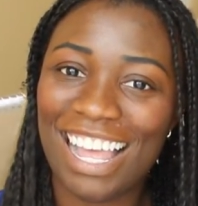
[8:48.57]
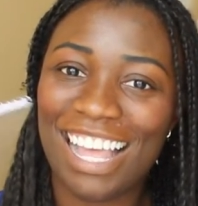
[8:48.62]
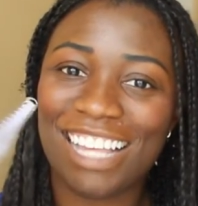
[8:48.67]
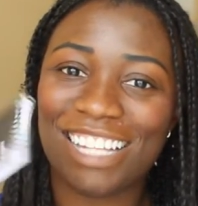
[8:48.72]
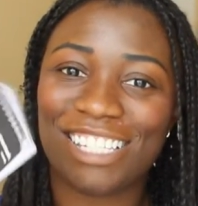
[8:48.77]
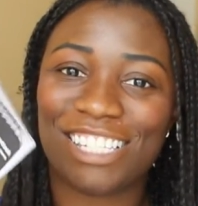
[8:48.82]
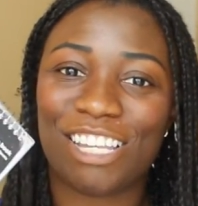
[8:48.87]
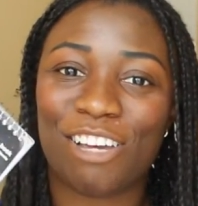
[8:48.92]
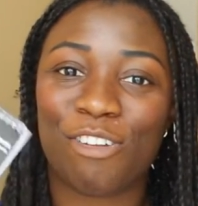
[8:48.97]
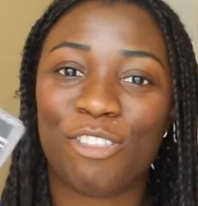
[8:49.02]

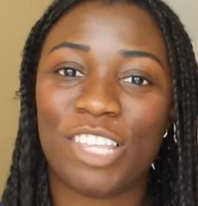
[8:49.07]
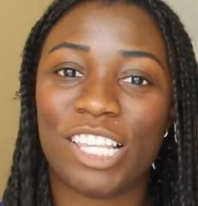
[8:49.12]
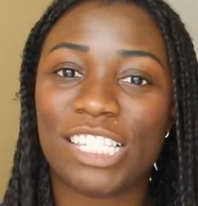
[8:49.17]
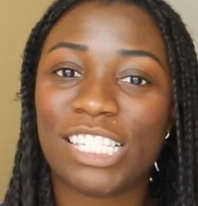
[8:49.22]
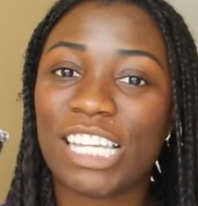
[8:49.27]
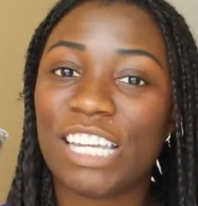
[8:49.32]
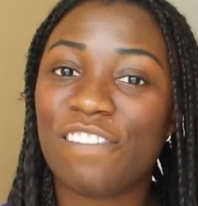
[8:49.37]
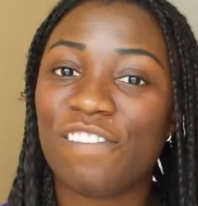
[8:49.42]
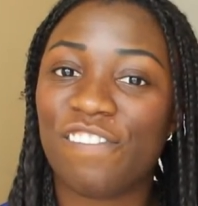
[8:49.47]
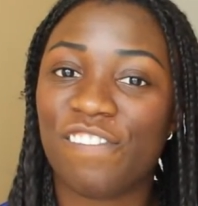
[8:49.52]
So this
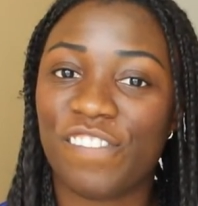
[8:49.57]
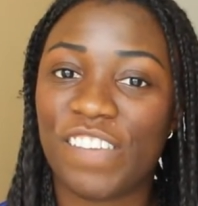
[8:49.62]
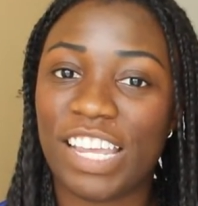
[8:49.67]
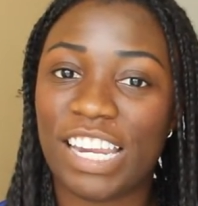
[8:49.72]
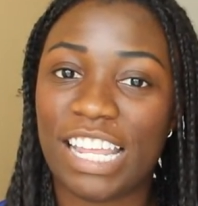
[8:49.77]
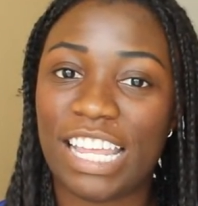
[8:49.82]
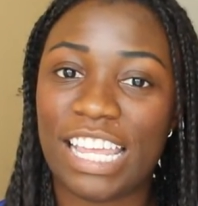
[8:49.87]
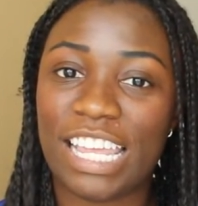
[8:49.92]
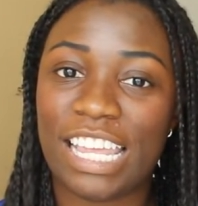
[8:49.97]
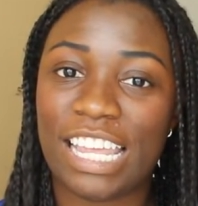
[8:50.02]
can
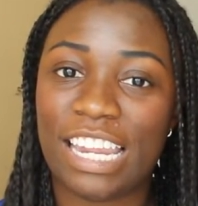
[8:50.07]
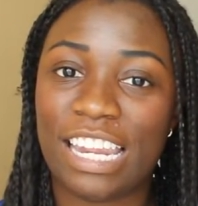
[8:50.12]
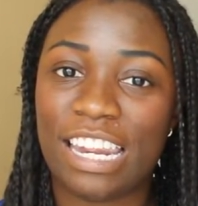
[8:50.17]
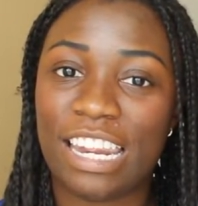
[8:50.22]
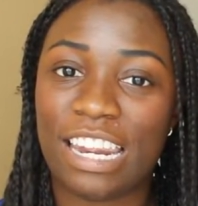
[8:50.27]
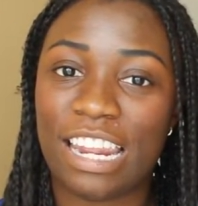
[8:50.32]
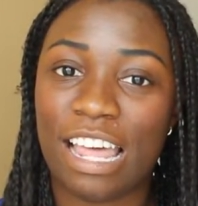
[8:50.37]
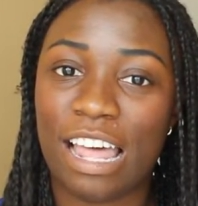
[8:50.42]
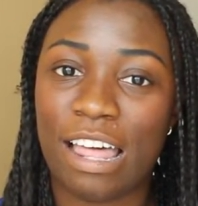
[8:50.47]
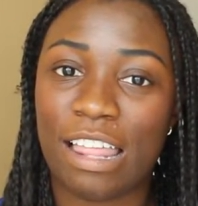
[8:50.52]
fit
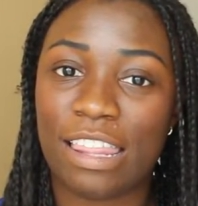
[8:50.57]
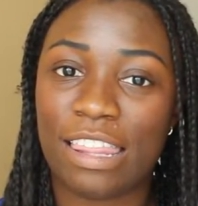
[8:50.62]
in